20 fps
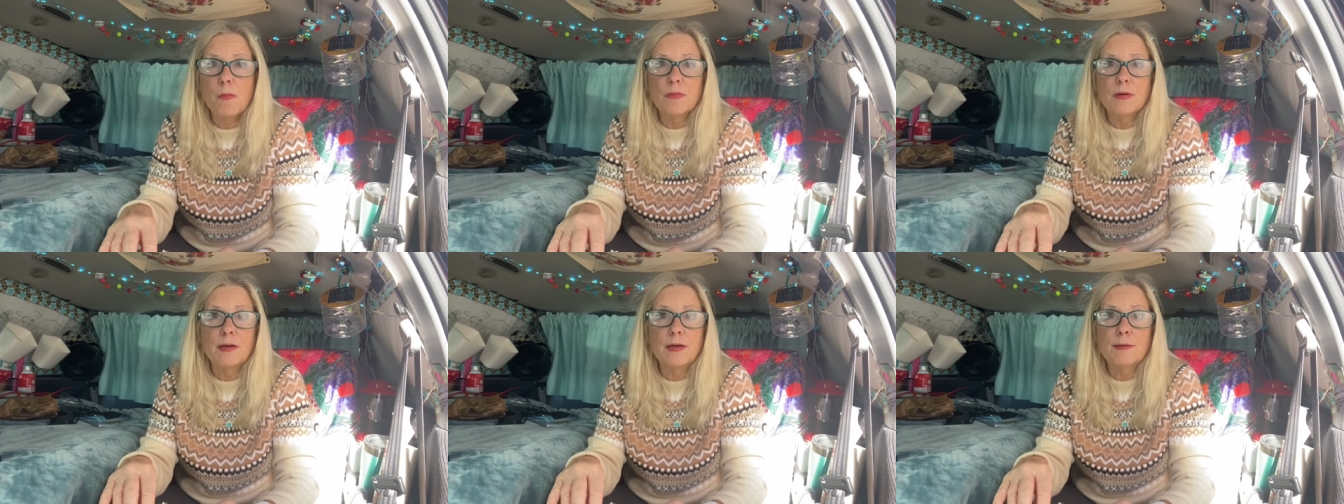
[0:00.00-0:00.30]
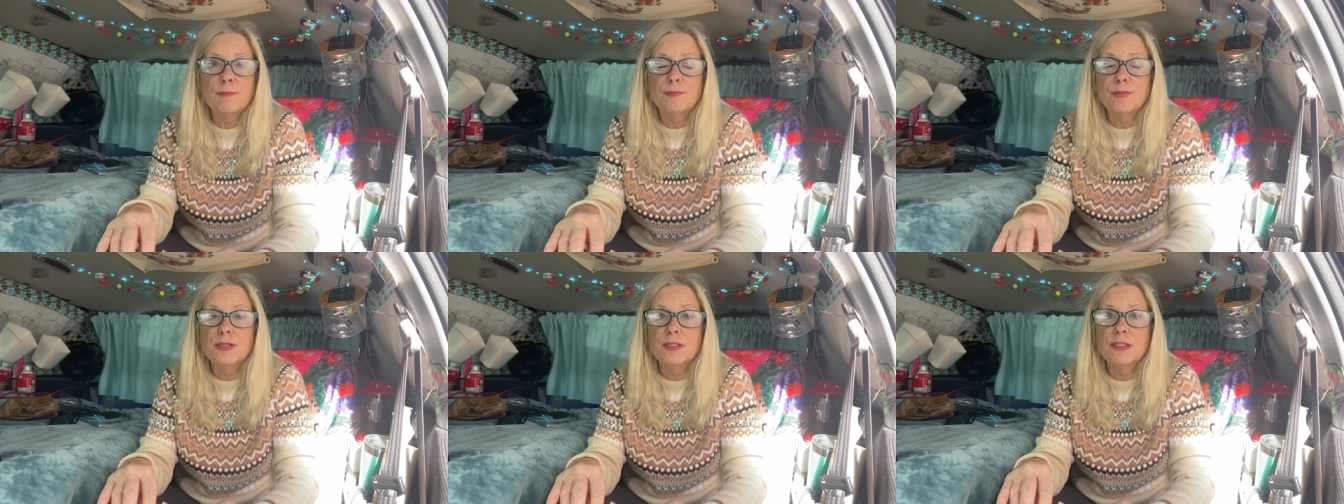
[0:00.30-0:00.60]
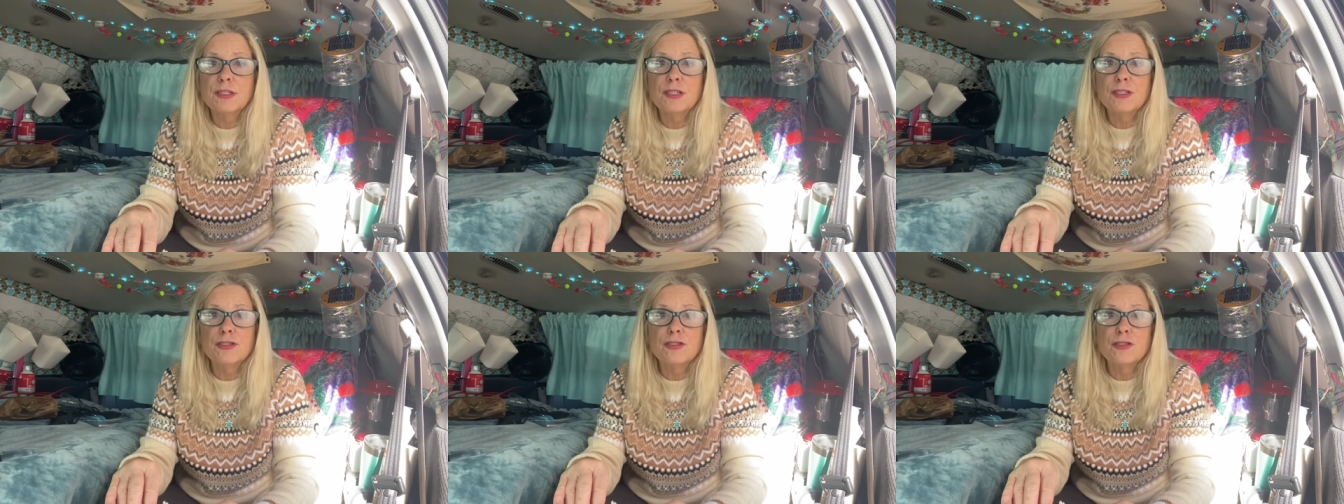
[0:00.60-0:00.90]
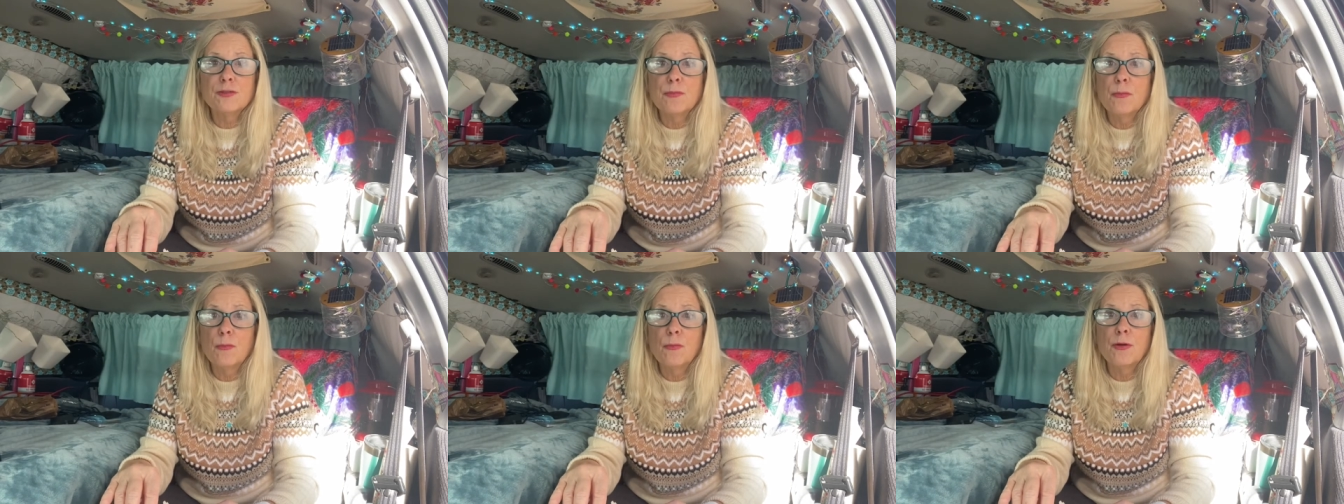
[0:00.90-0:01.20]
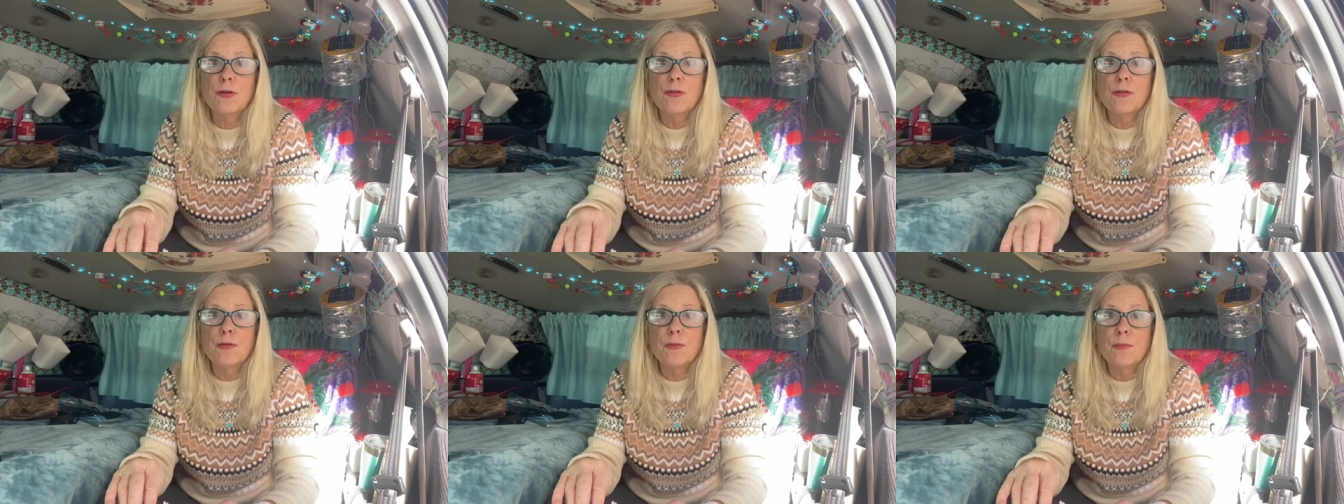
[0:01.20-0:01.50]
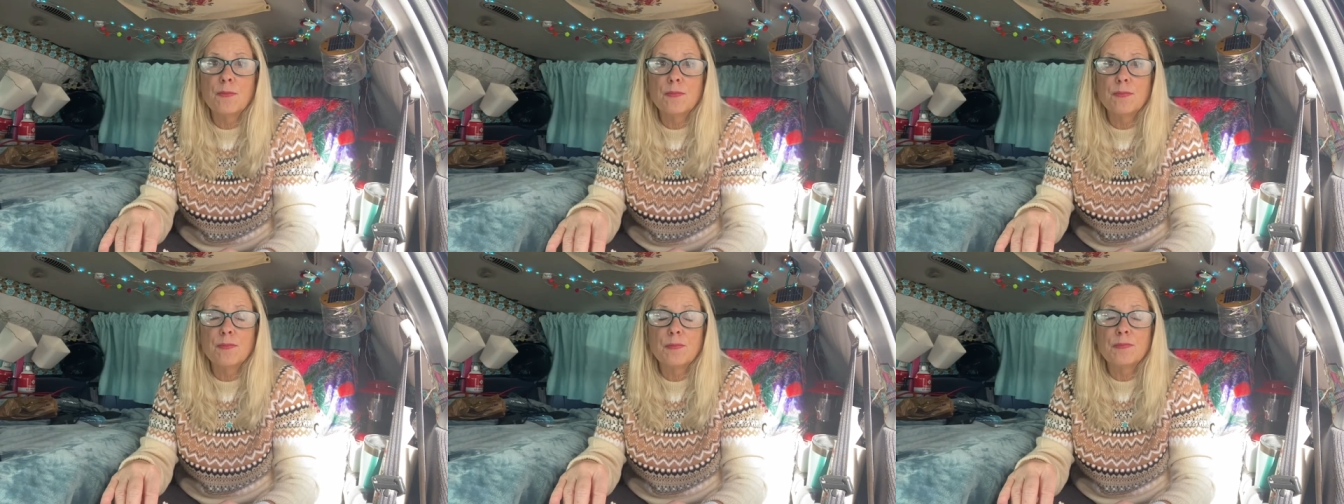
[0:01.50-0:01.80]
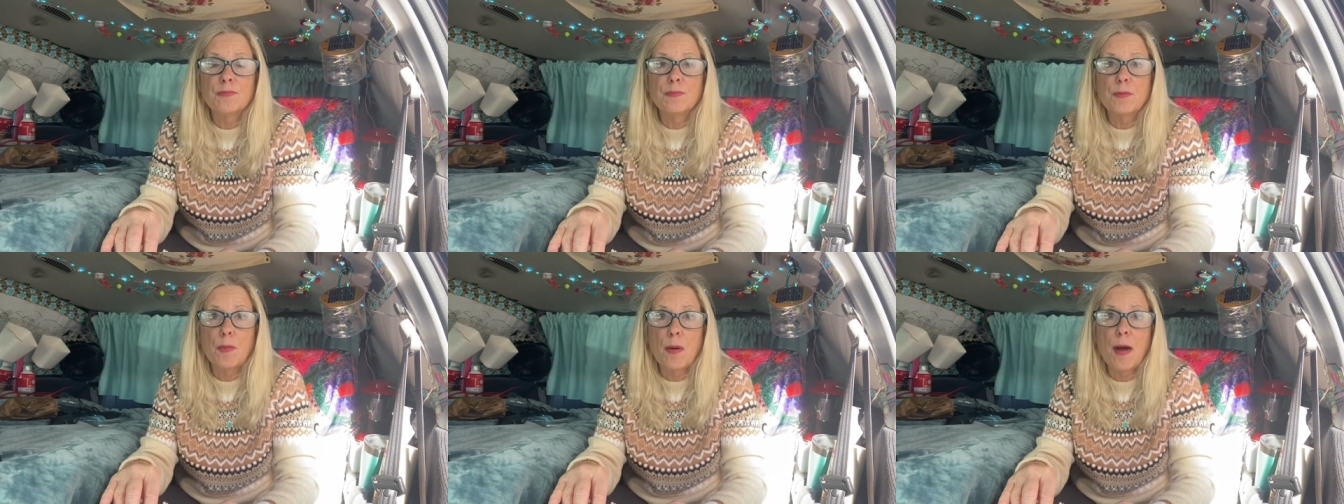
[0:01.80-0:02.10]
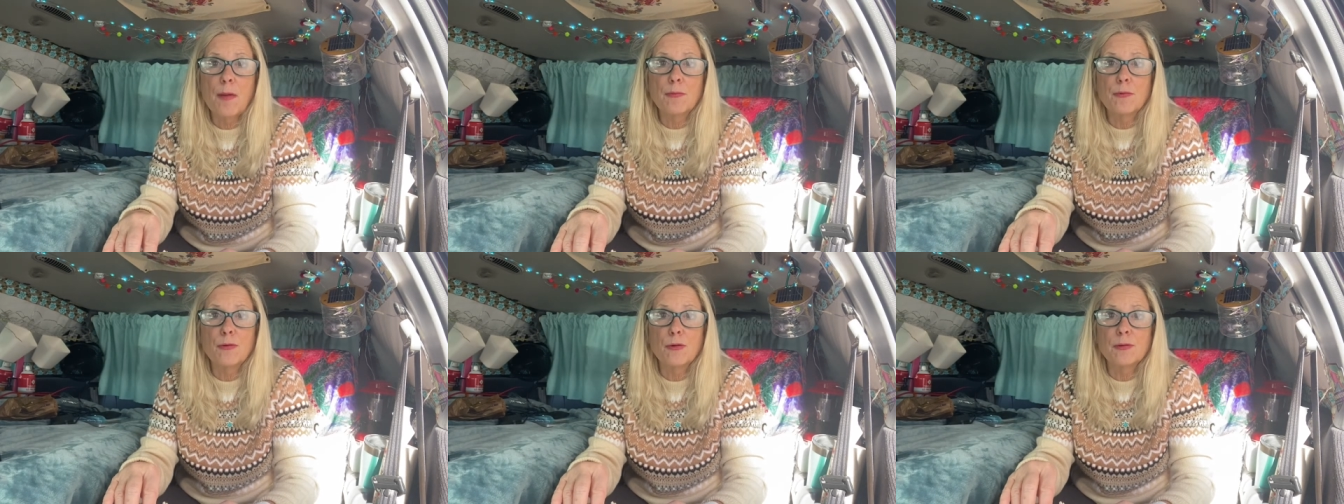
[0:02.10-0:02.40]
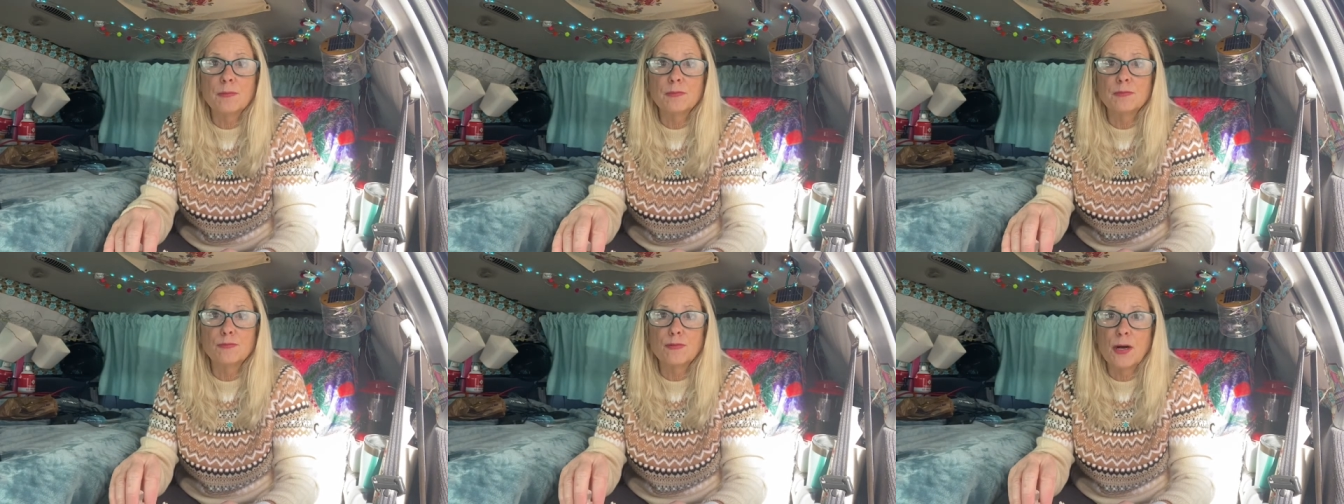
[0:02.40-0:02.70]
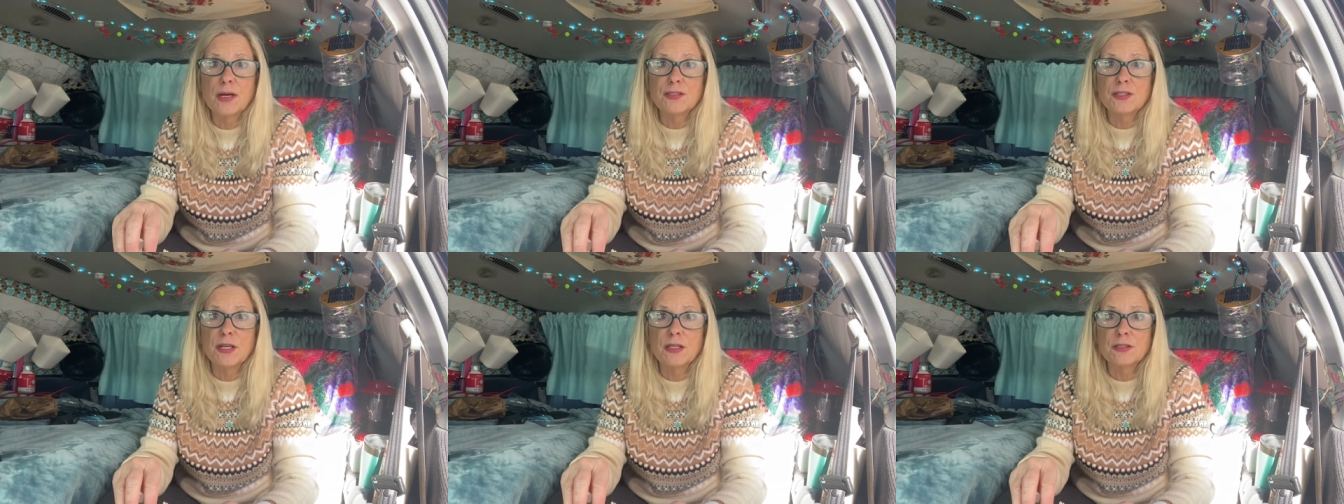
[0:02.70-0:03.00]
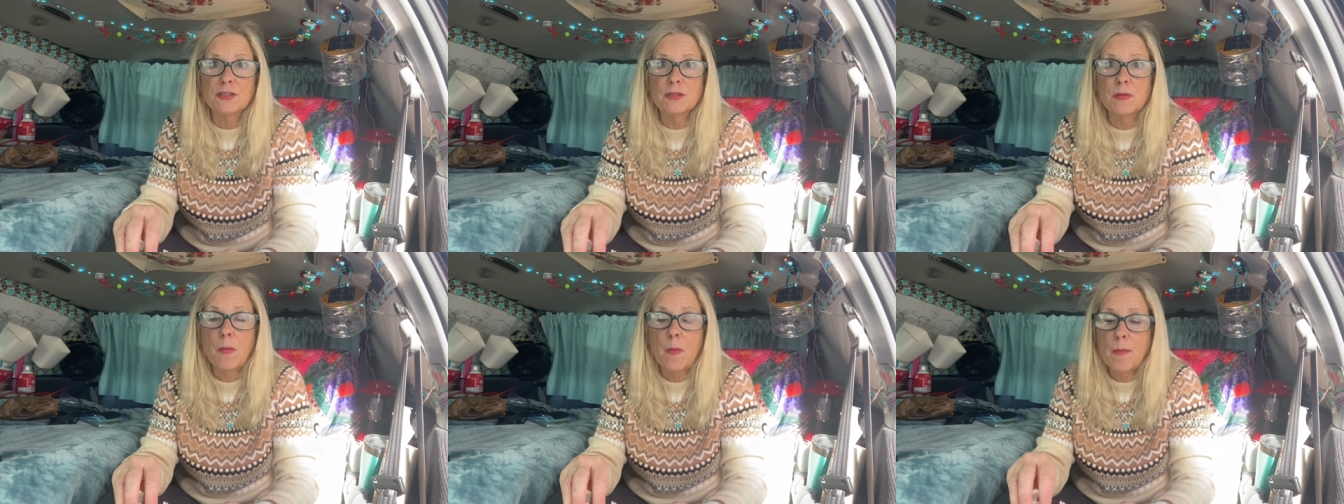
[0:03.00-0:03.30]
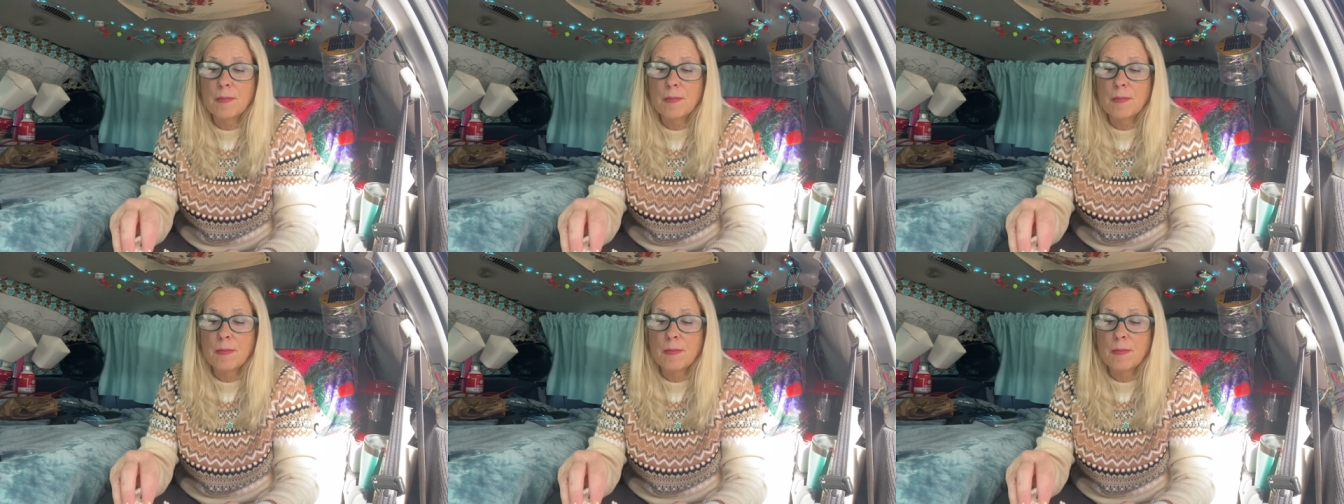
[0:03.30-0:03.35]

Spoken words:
I'm pleased with the popcorn process.